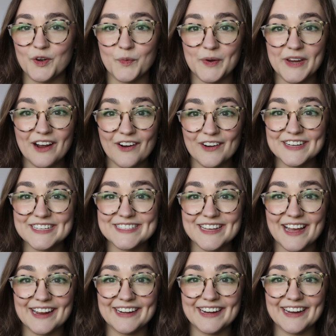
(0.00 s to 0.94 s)
We are
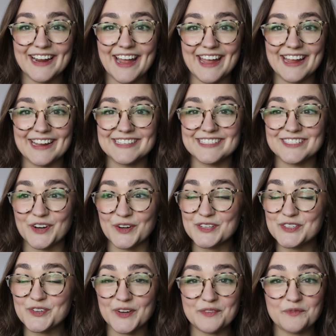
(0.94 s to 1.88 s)
designing a
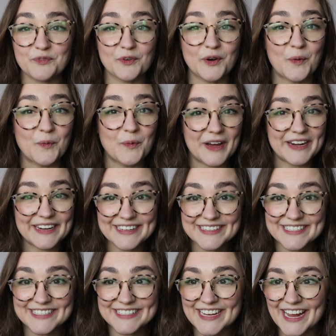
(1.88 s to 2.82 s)
start screen for a
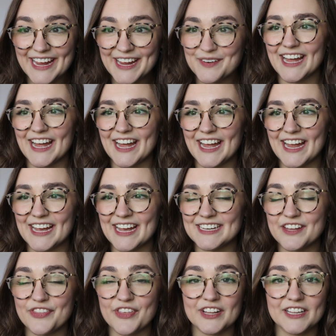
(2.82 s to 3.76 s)
wedding today,
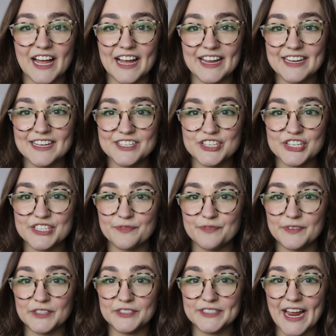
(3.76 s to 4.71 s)
and the client
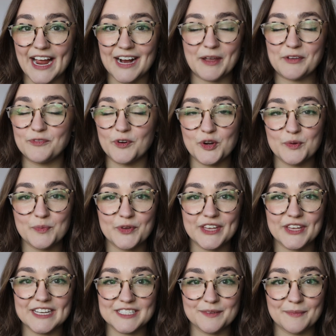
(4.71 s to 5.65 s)
just filled out my photo
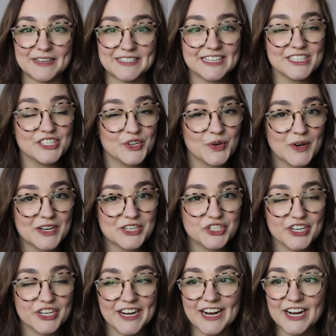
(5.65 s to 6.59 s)
booth customization
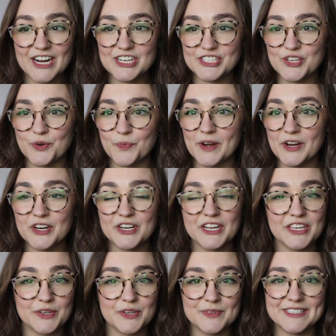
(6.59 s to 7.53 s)
questionnaire, so we are
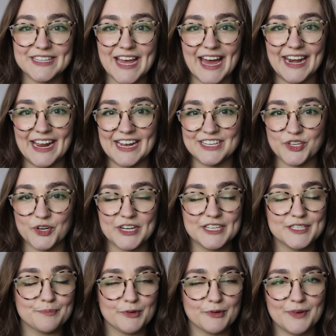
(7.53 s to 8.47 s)
gonna use that as our
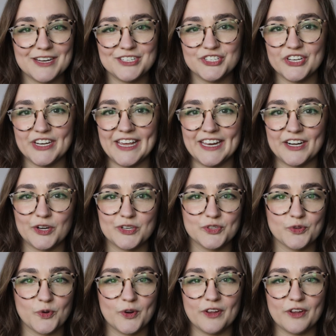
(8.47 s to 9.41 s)
inspiration and our
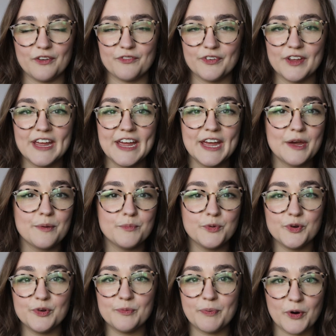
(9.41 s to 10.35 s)
sort of
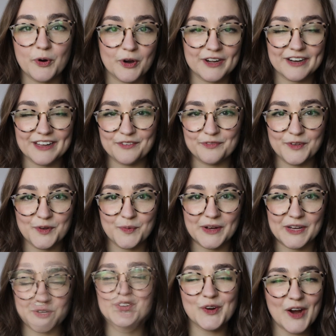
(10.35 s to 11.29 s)
mood board, if you
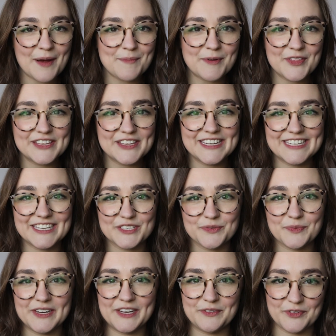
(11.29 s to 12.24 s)
will. Grab all the
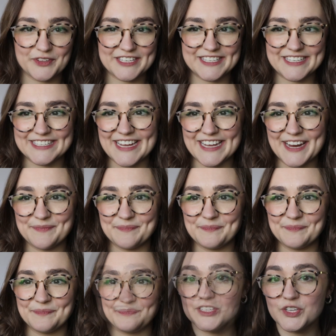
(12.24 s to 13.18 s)
details we need for this design.
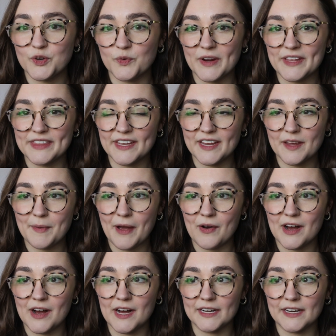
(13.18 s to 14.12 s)
It's a great thing
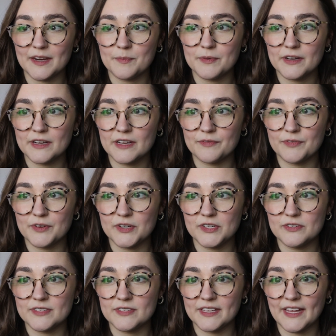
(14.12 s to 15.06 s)
about HoneyBook if you're
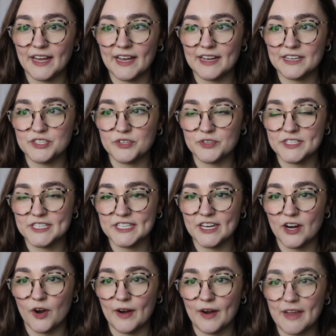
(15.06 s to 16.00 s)
using that as your
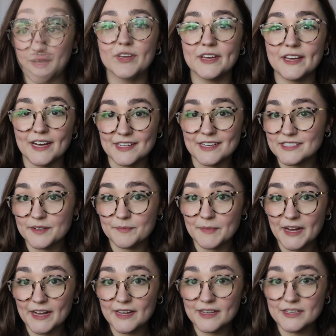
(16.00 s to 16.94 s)
CRM. You can
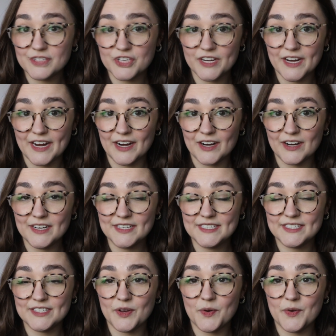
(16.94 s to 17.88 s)
customize
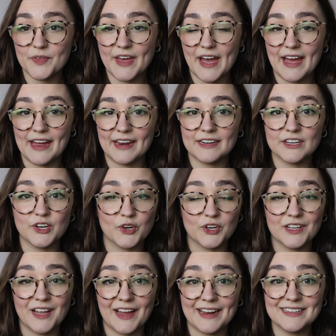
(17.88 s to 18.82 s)
questionnaires so that your
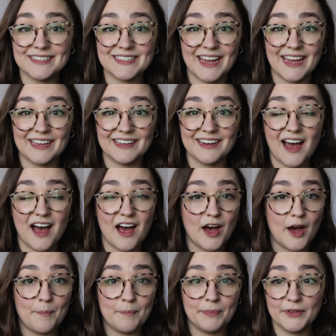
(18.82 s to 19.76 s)
clients can
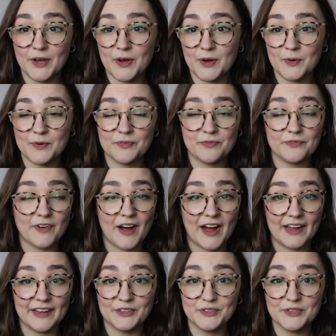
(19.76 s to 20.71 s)
upload
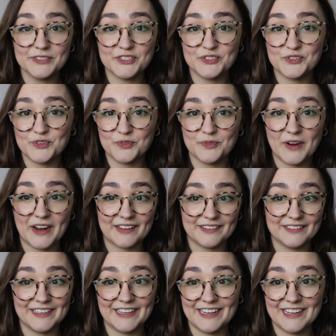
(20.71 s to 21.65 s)
files
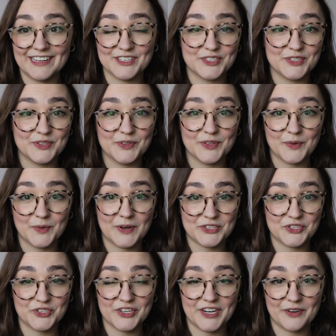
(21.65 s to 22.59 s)
directly into the
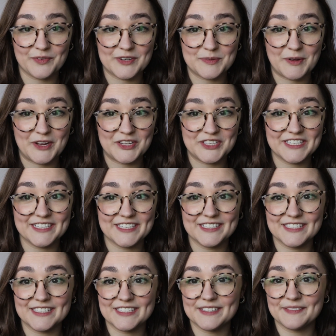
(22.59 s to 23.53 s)
questionnaire
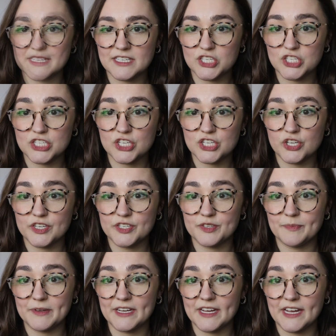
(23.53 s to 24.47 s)
responses. This is going
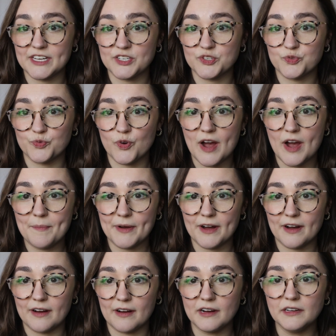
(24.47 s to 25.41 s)
to be a drop
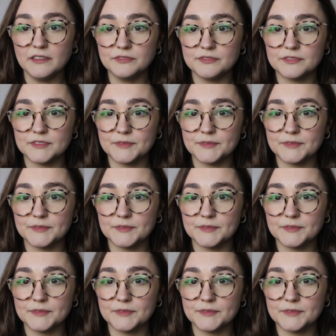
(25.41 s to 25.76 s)
off.